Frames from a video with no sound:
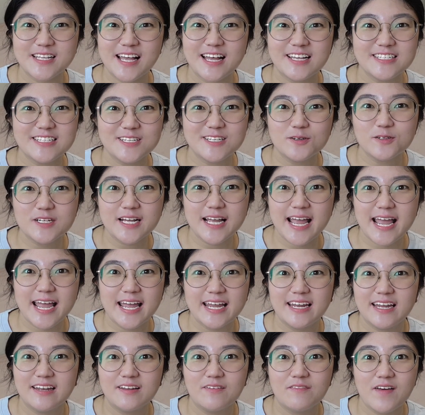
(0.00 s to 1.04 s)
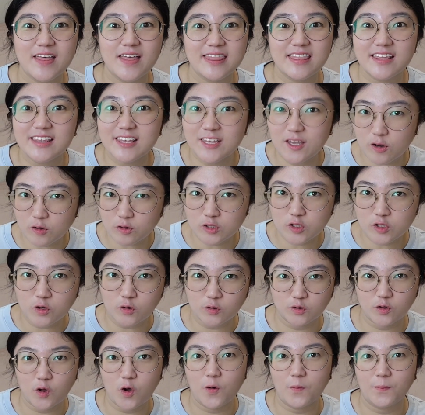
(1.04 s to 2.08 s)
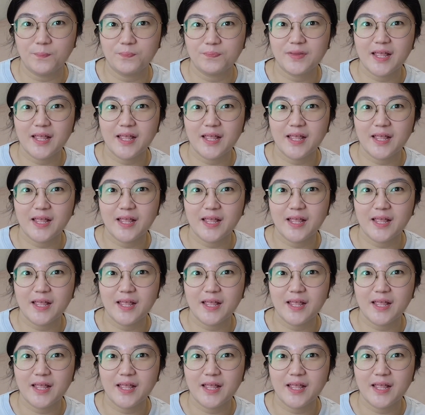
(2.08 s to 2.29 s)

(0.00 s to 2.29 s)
associated with the neutral tone.